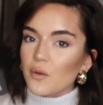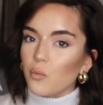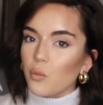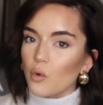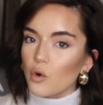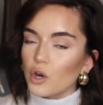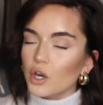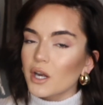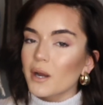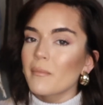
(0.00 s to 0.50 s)

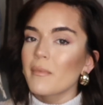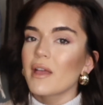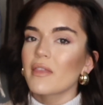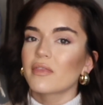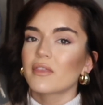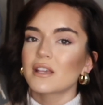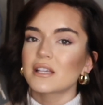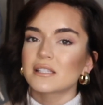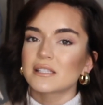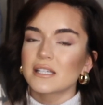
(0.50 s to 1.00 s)
warm.
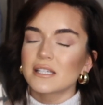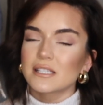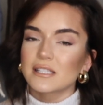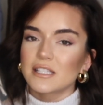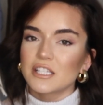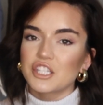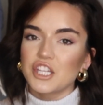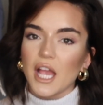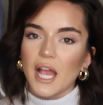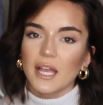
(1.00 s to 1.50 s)
This is
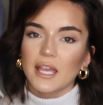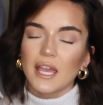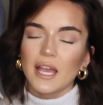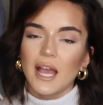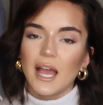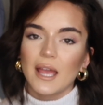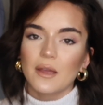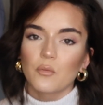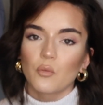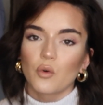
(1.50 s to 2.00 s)
the jacket
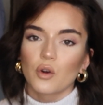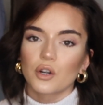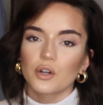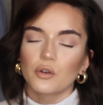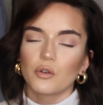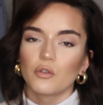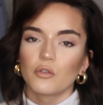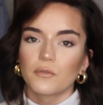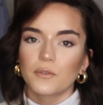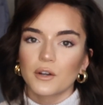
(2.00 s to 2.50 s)
I
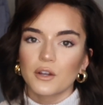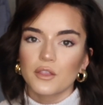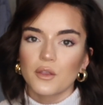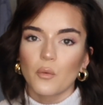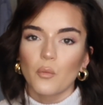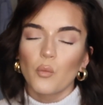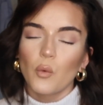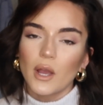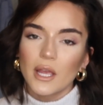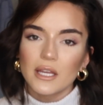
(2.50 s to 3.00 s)
wore over
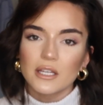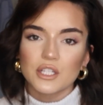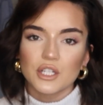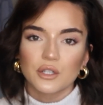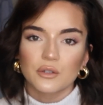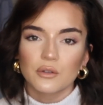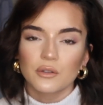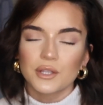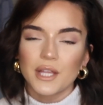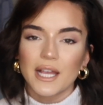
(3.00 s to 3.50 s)
the white
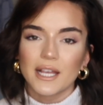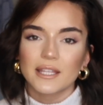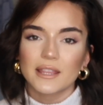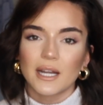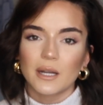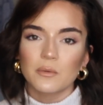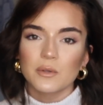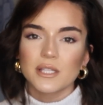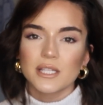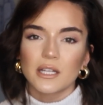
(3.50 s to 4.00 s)
turtleneck that
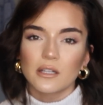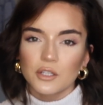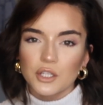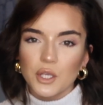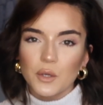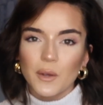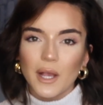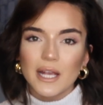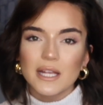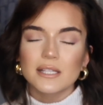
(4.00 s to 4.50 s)
I was telling
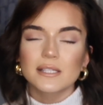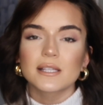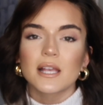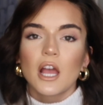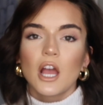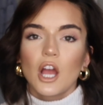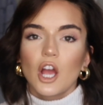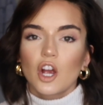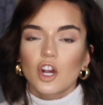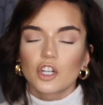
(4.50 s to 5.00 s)
you guys
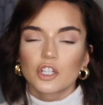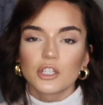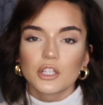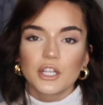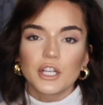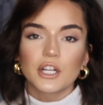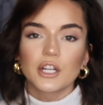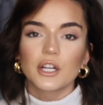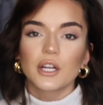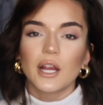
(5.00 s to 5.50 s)

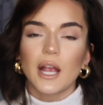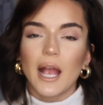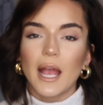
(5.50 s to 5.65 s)
earlier.